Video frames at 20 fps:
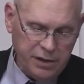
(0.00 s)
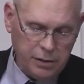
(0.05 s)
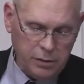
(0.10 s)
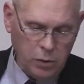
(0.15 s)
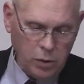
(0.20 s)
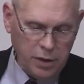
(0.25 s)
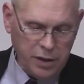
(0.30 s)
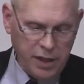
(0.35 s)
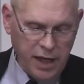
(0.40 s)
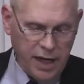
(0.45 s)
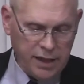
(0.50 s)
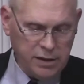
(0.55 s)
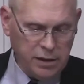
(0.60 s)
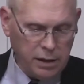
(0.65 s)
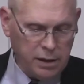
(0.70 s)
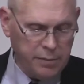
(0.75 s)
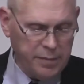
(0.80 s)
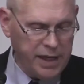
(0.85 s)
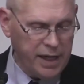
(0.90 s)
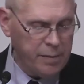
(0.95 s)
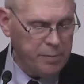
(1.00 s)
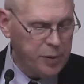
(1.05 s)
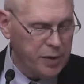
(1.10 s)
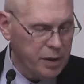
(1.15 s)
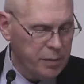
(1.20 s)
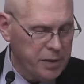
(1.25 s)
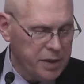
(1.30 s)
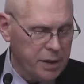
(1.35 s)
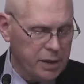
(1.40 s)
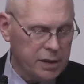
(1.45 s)
"The Lord God took the man, put
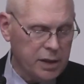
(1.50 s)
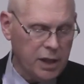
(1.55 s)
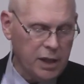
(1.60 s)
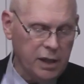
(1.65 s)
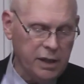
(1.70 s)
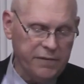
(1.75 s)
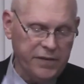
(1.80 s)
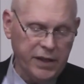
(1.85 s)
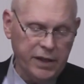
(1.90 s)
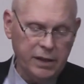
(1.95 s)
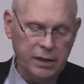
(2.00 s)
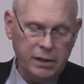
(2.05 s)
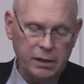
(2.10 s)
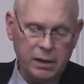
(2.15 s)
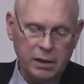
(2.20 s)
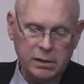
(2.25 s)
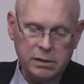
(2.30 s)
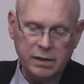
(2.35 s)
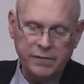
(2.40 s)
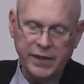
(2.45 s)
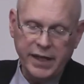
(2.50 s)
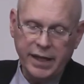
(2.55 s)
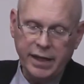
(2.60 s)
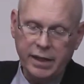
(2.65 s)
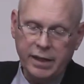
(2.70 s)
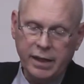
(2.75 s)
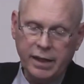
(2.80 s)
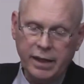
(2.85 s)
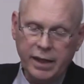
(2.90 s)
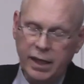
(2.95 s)
him into the garden of Eden to cultivate it
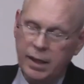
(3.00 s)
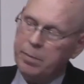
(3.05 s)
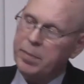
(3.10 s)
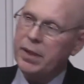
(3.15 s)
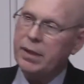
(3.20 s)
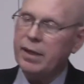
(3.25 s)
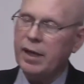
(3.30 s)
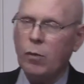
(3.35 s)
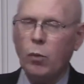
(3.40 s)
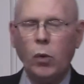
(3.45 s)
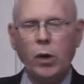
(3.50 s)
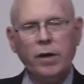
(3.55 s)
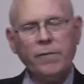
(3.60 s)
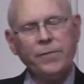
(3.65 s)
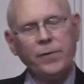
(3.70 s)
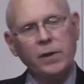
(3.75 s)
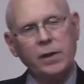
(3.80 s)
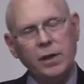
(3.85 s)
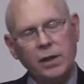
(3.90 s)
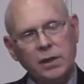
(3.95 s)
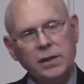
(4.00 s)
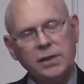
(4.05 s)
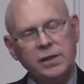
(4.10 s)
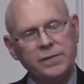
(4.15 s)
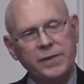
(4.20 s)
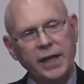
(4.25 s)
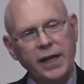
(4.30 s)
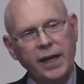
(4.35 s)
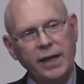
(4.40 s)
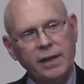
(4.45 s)
and keep it." That word for
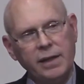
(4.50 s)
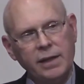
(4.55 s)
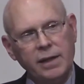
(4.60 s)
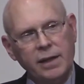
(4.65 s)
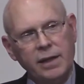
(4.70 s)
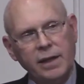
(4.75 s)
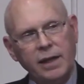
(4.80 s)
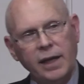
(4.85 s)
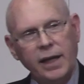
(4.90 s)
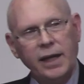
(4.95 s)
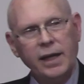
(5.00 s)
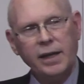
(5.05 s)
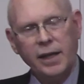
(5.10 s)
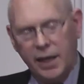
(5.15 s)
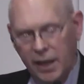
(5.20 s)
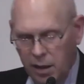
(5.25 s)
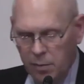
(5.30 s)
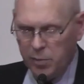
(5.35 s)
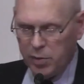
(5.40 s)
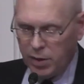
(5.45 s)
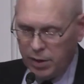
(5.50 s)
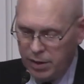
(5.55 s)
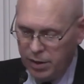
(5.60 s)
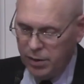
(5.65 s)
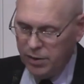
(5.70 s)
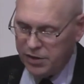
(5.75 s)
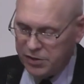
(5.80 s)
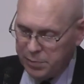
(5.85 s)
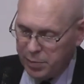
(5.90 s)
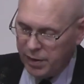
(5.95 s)
cultivate in
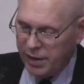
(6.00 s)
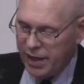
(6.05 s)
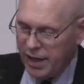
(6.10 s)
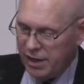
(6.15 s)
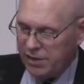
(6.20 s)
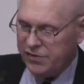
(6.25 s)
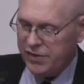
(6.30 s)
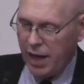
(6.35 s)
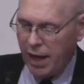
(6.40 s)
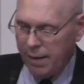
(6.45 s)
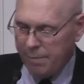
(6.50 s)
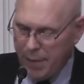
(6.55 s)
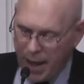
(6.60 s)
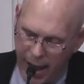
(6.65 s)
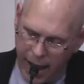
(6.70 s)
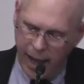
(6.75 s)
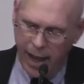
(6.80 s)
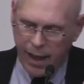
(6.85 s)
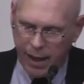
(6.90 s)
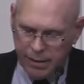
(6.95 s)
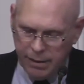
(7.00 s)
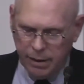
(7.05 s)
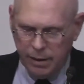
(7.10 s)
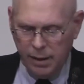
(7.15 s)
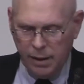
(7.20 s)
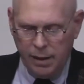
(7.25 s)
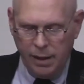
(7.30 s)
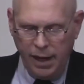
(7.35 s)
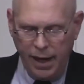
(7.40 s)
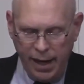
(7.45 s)
Hebrew is pronounced abad,
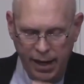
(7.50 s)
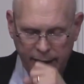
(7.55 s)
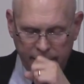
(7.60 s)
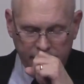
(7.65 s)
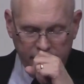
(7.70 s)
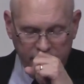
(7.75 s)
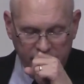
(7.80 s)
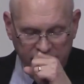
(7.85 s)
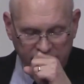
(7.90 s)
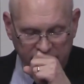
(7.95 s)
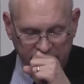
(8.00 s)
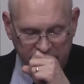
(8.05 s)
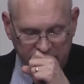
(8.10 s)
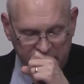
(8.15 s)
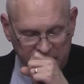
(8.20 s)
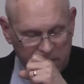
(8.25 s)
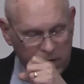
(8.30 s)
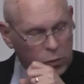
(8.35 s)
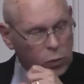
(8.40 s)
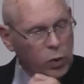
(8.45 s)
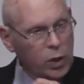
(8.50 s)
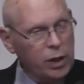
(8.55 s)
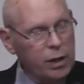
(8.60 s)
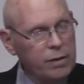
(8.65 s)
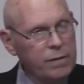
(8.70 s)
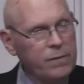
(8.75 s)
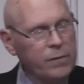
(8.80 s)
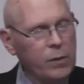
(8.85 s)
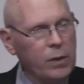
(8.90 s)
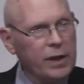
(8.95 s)
and uh, the
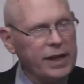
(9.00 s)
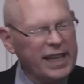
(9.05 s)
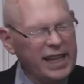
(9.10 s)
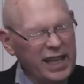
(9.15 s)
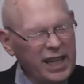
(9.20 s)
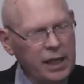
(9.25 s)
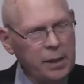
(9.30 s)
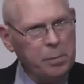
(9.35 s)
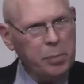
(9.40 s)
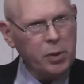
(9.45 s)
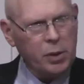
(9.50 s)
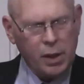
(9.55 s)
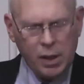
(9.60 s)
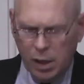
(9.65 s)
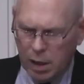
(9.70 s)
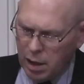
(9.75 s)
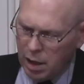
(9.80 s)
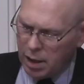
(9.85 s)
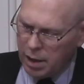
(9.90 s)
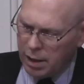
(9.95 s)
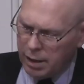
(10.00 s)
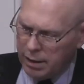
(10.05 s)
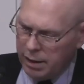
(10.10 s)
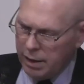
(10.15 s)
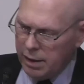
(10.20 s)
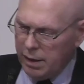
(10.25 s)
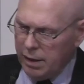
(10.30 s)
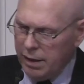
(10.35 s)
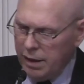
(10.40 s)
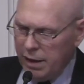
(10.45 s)
word for keep or guard
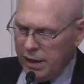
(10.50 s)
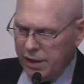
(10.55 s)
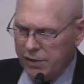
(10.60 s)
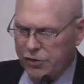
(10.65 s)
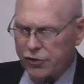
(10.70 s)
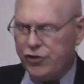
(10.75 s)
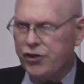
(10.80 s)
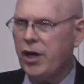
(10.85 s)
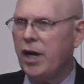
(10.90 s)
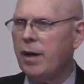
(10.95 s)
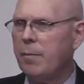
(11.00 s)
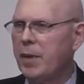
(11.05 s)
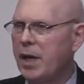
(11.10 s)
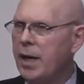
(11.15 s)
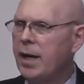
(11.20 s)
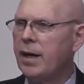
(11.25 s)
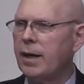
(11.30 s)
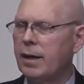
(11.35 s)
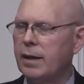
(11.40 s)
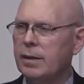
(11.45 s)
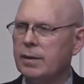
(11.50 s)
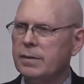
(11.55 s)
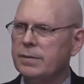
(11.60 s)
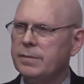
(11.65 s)
is shamar.